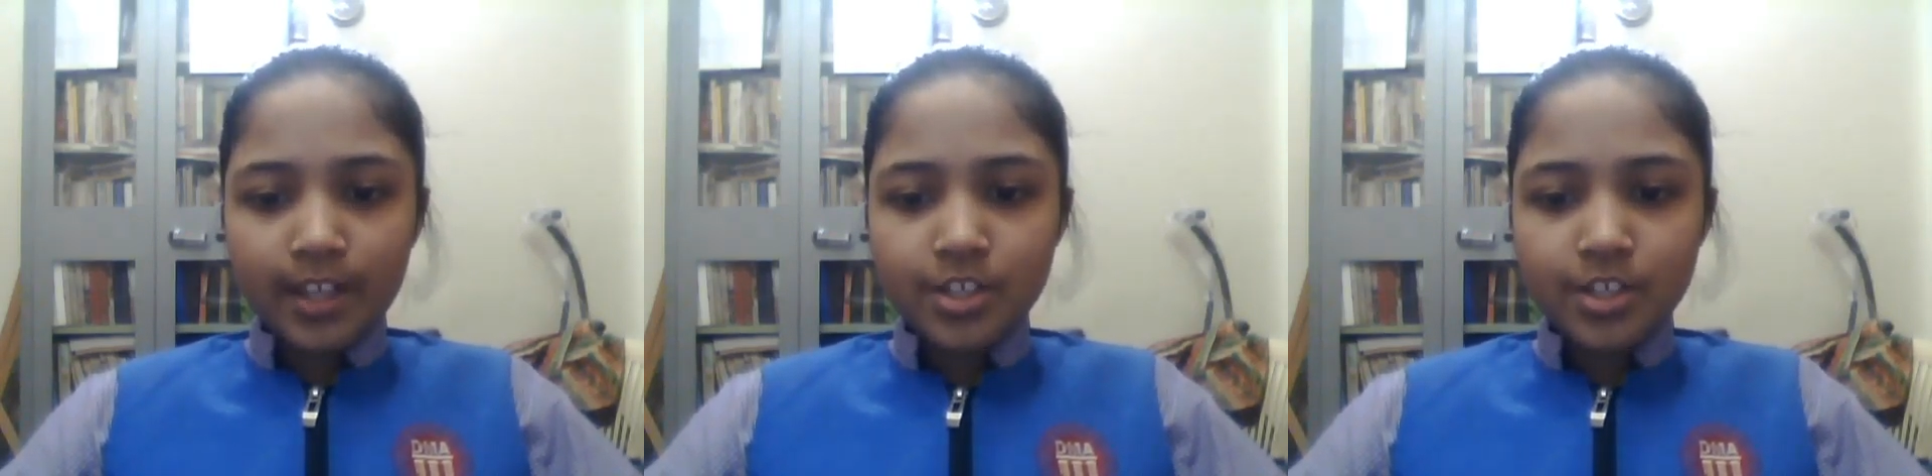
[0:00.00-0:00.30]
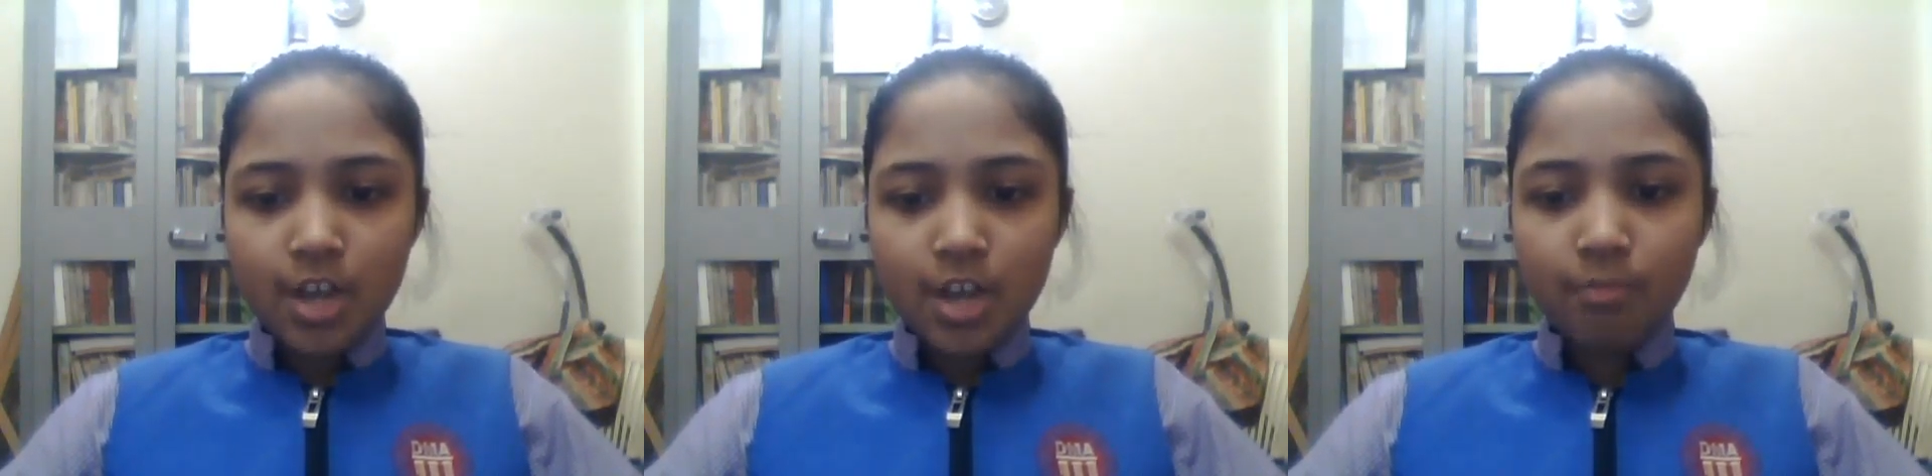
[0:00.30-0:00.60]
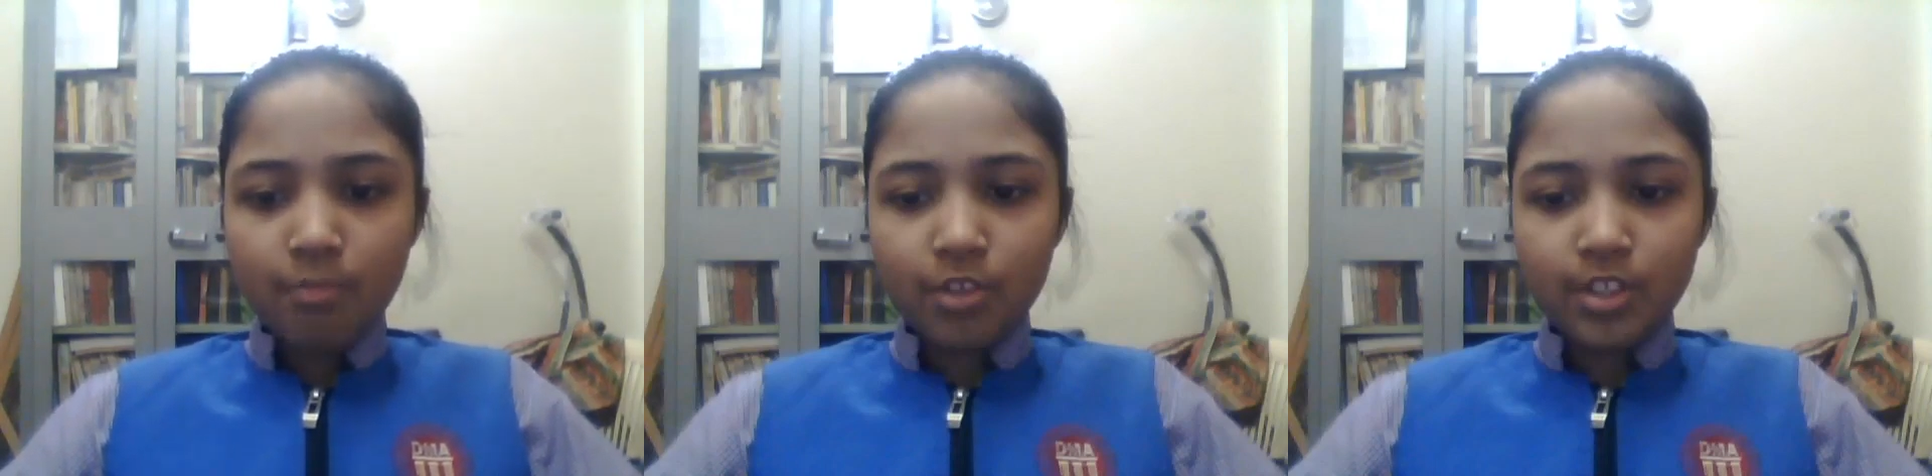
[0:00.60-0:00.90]
sharp
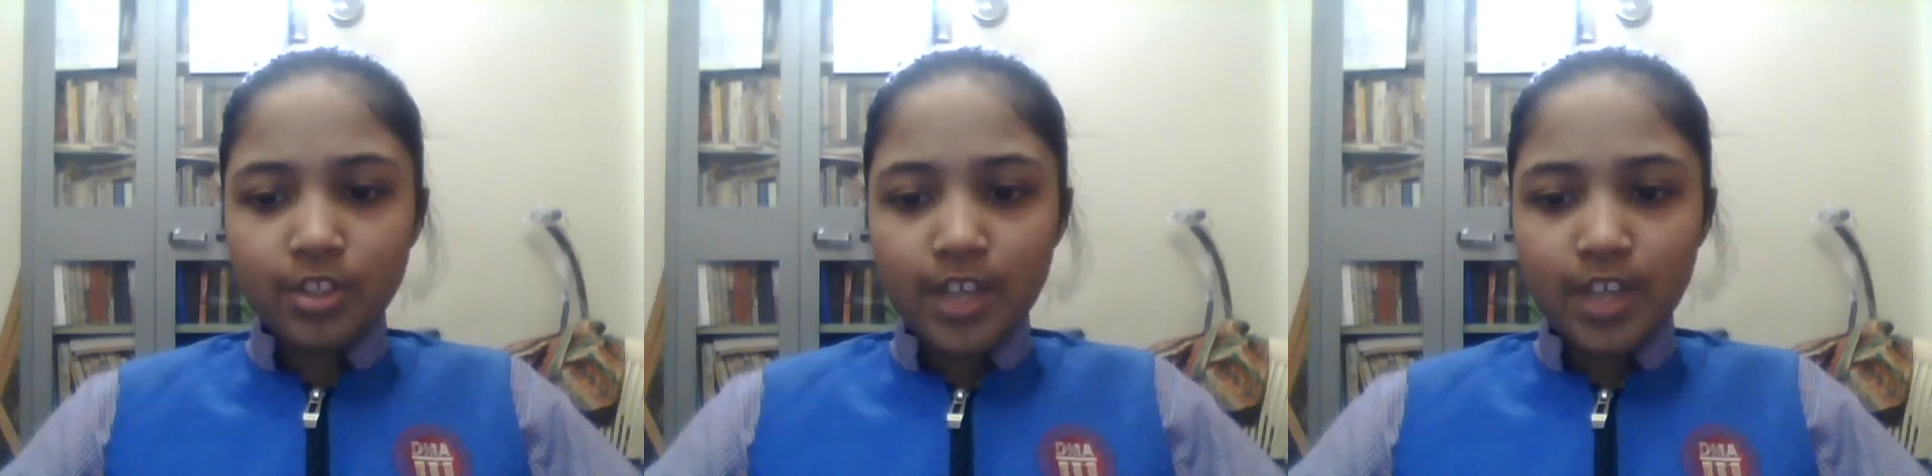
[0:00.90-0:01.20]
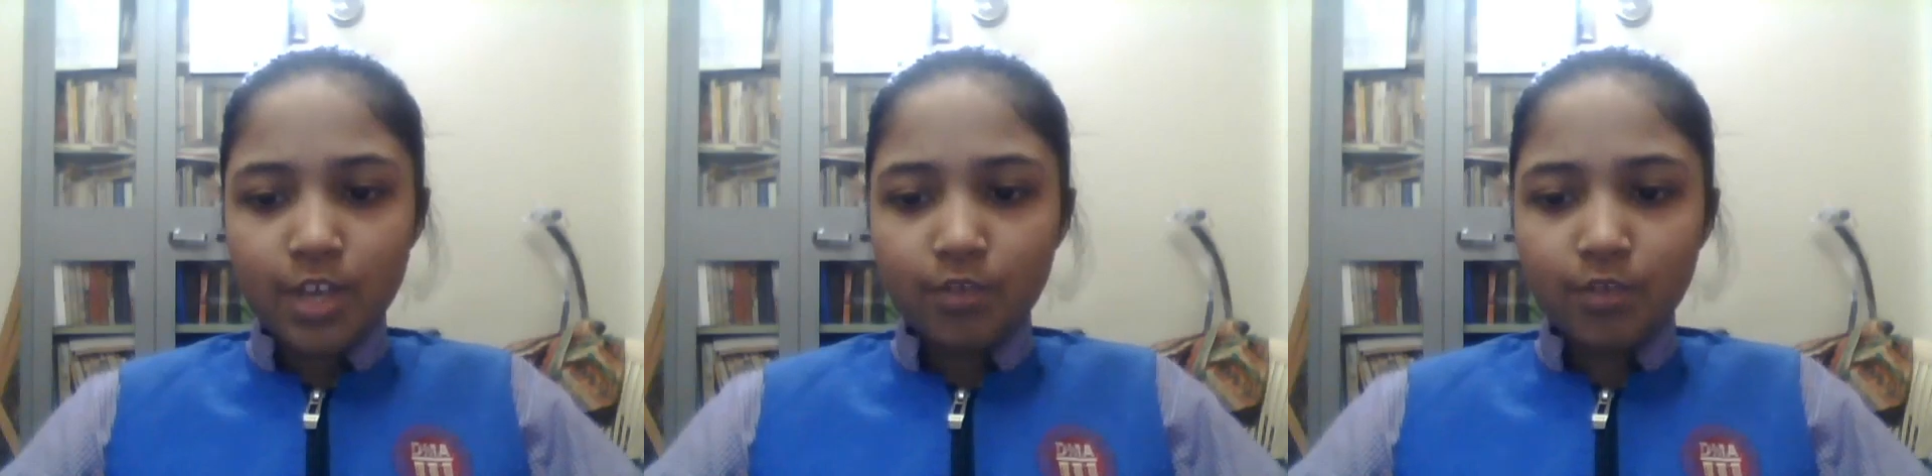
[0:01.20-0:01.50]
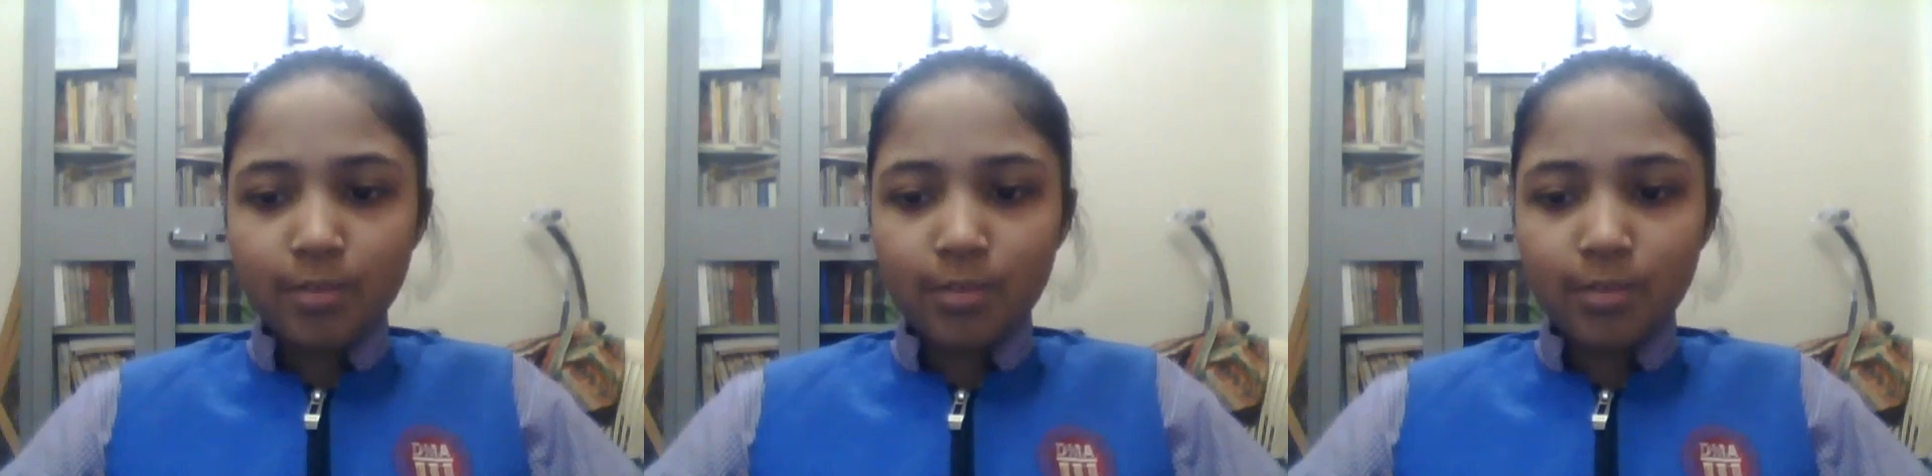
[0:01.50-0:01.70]
for the day you will be